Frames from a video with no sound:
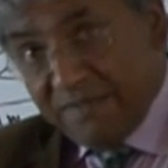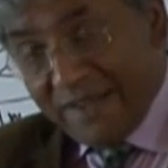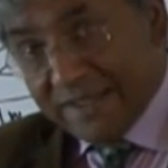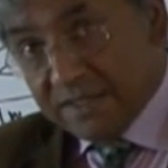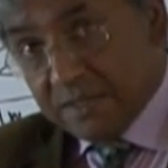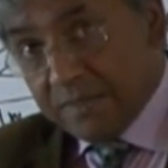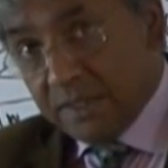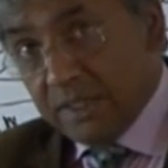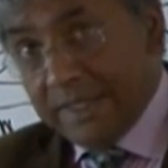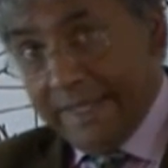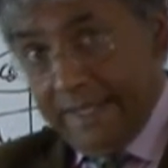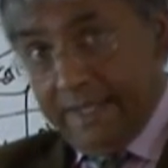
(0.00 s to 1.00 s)

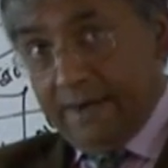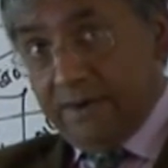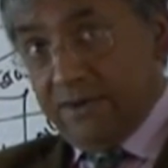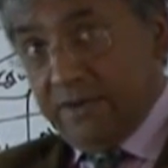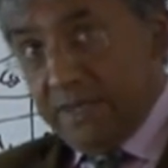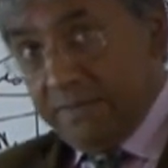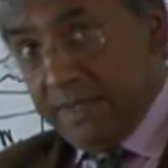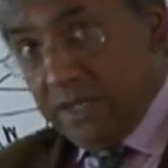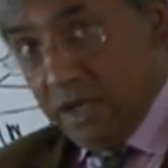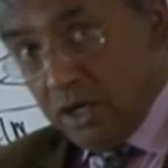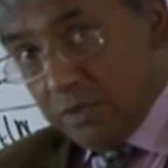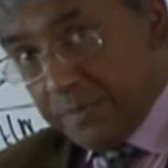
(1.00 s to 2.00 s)
flexible, incredibly
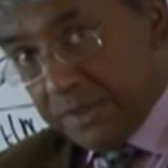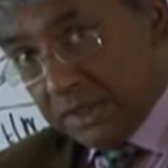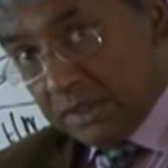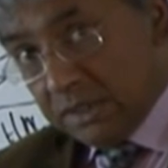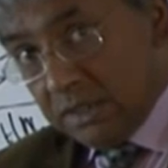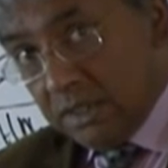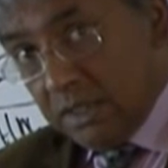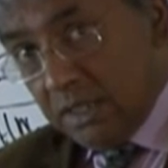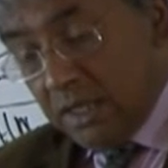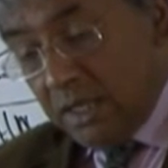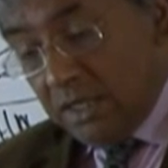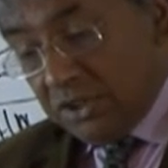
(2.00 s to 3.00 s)
open,
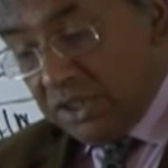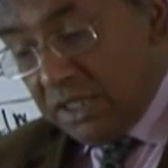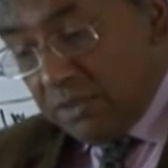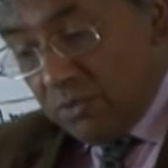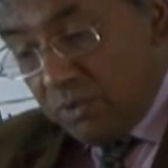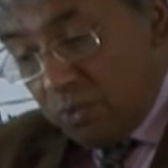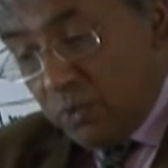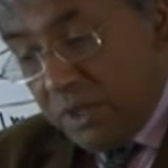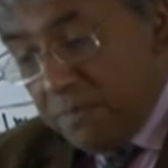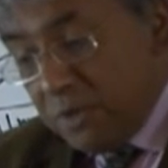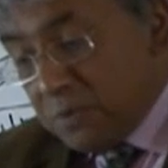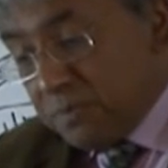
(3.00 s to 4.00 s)
so that we
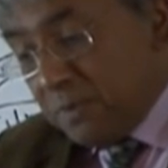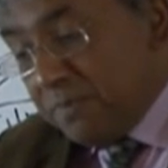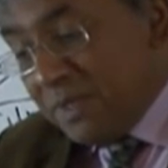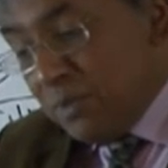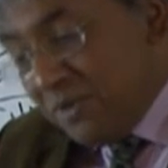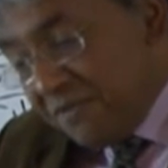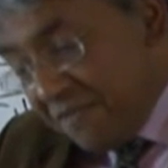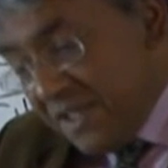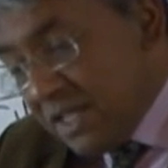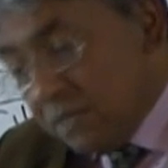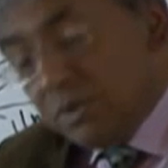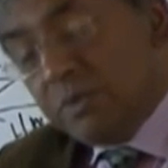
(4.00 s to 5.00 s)

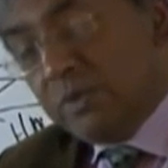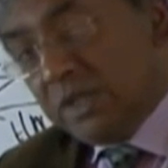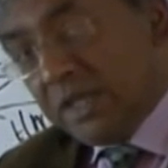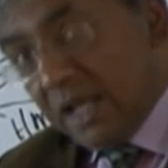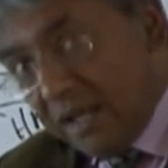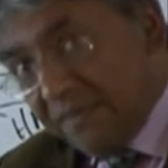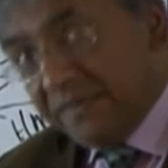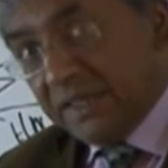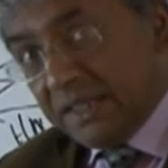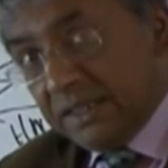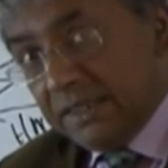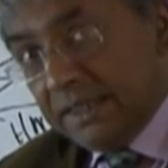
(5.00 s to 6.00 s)
feel we will
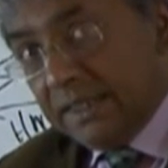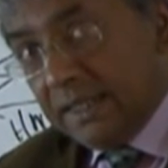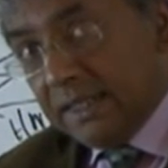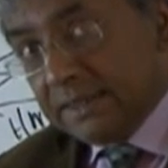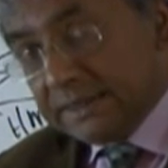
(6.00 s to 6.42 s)
cover a